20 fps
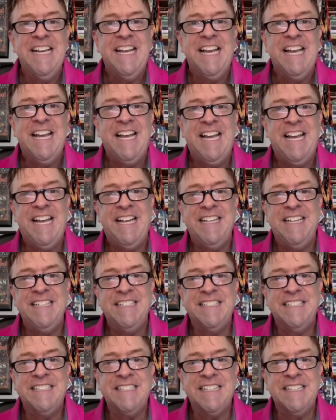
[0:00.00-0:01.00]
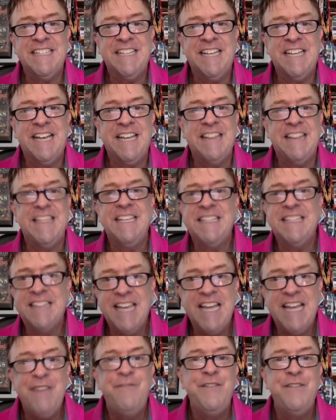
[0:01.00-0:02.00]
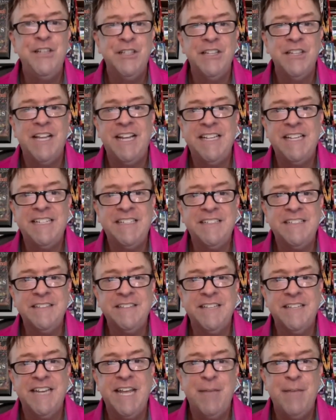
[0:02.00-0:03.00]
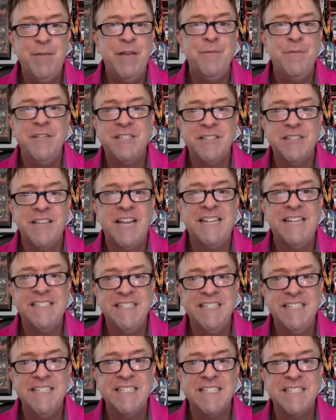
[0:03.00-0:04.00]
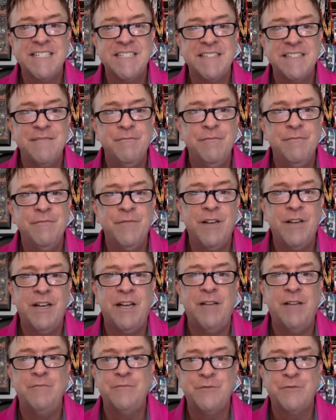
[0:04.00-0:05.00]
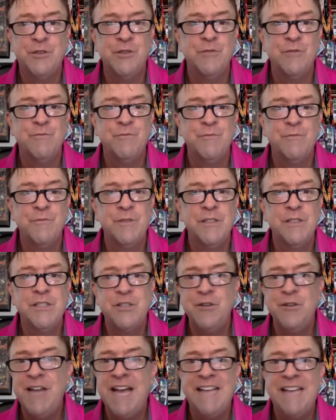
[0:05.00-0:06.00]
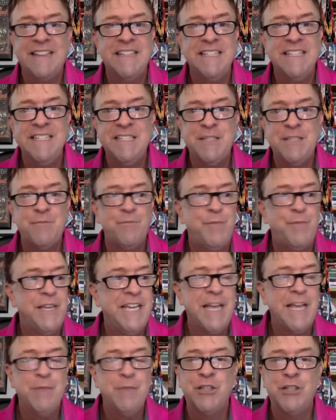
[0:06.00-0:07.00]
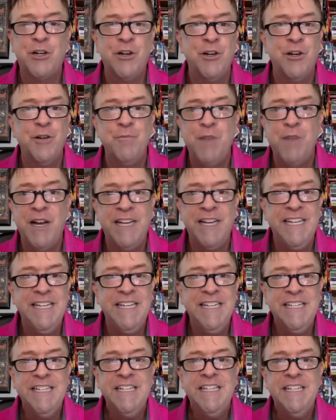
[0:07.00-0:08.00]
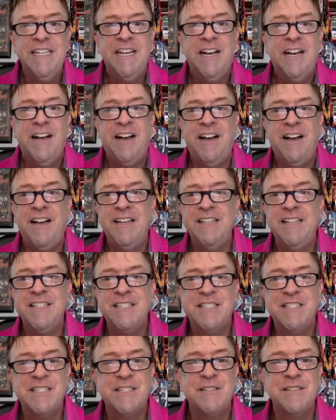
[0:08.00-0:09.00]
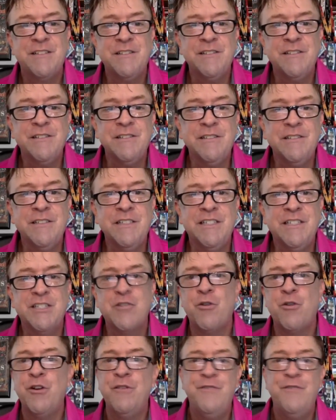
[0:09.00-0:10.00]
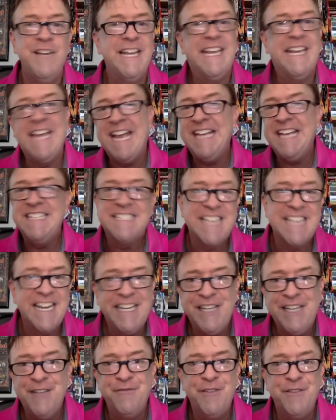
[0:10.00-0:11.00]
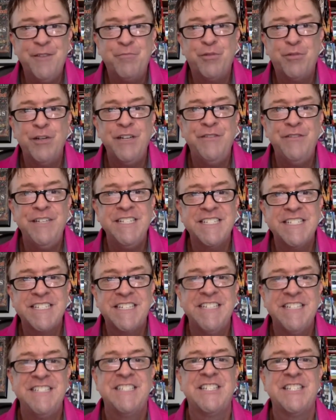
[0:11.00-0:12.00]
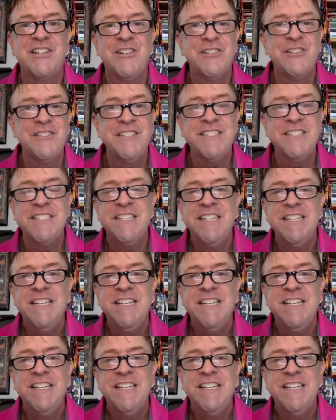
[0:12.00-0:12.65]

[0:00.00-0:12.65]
And I think they feel like the name, image, likeness um, for student athletes being able to earn money uh, is it sort of negates any of the previous concerns.